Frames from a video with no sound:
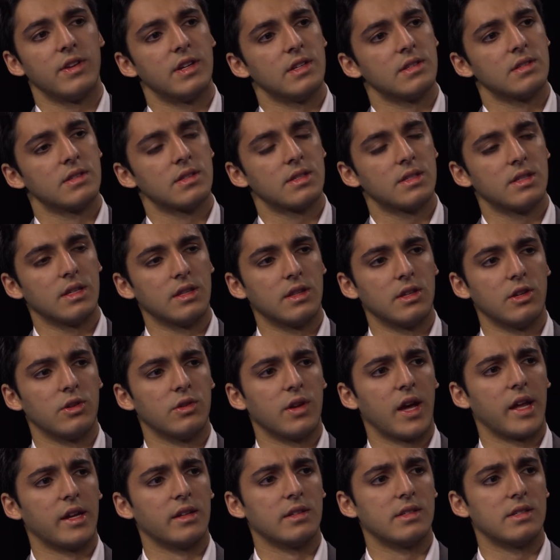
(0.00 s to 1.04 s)
evidence in the
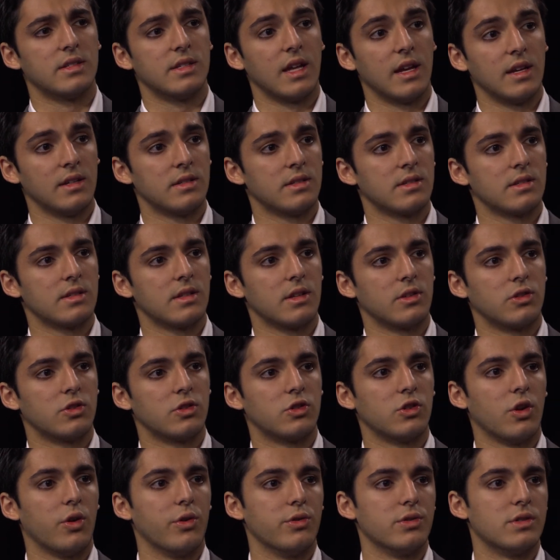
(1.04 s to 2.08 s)
United States that
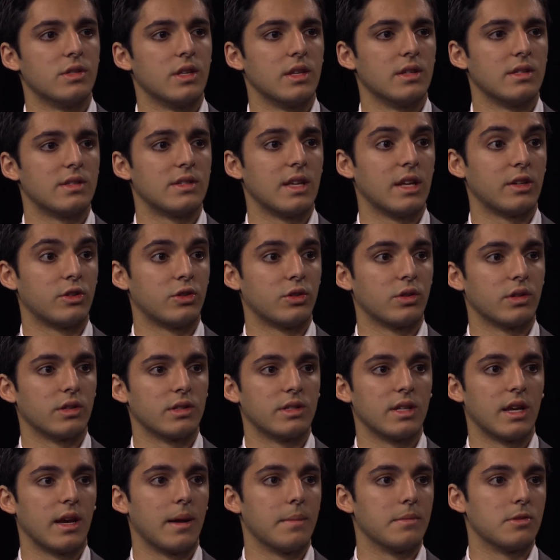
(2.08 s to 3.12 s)
shows that central
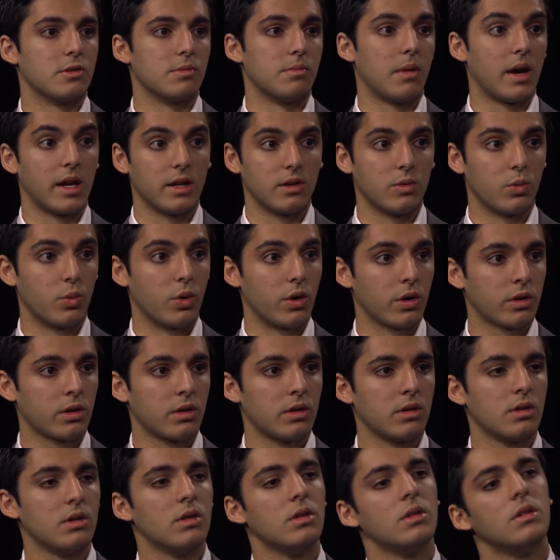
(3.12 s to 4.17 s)
exams might work?